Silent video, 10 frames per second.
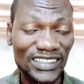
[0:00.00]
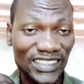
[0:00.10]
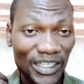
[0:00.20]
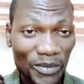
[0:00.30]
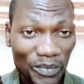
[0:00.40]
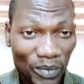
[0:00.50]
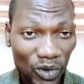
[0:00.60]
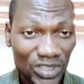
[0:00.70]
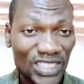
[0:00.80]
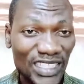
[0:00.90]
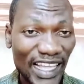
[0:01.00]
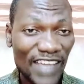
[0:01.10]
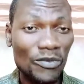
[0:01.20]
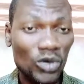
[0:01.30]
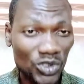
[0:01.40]
the
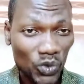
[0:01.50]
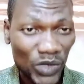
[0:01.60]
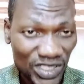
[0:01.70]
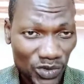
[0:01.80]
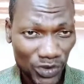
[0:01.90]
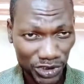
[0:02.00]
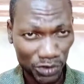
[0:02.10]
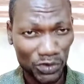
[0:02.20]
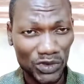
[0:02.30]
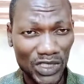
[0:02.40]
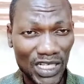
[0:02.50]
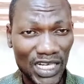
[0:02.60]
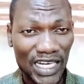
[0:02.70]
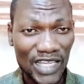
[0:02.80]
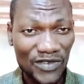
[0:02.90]
live body weight ratio
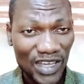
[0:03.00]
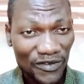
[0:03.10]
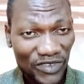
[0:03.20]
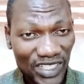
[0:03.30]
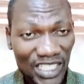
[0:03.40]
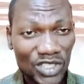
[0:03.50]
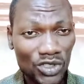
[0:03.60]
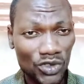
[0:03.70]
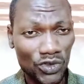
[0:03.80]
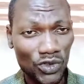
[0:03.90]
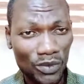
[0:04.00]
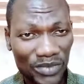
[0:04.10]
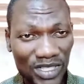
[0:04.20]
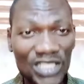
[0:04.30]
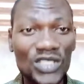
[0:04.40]
if you are feeding your
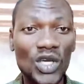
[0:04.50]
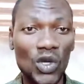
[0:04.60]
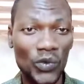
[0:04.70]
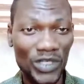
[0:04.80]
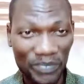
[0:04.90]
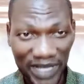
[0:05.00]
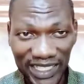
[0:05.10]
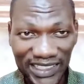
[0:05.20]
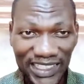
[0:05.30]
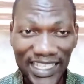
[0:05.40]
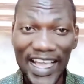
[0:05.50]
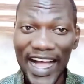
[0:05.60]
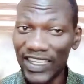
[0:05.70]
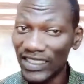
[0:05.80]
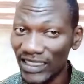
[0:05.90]
birds with pellet.
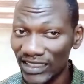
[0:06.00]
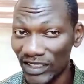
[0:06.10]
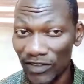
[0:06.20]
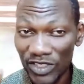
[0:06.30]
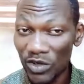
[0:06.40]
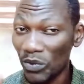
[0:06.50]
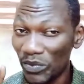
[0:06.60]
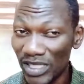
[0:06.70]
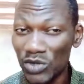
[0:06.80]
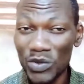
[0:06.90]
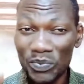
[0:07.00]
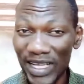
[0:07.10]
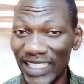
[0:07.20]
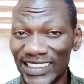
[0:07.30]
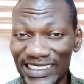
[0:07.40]
Another thing, if you are feeding your birds with
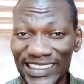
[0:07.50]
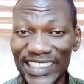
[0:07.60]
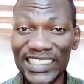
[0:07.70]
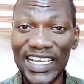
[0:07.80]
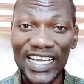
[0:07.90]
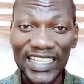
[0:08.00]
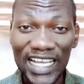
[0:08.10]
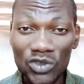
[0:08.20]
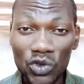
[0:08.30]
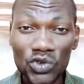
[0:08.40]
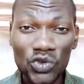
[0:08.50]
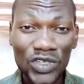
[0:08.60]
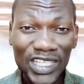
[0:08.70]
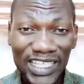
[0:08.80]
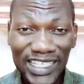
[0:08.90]
pellet, is that there is also
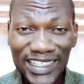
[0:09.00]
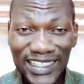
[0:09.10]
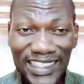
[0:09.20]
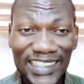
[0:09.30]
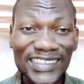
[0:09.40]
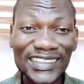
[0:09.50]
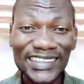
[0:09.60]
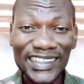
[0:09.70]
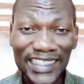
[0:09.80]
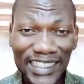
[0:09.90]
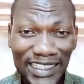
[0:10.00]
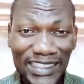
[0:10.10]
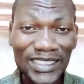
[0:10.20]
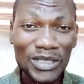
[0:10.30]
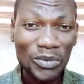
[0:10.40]
increase in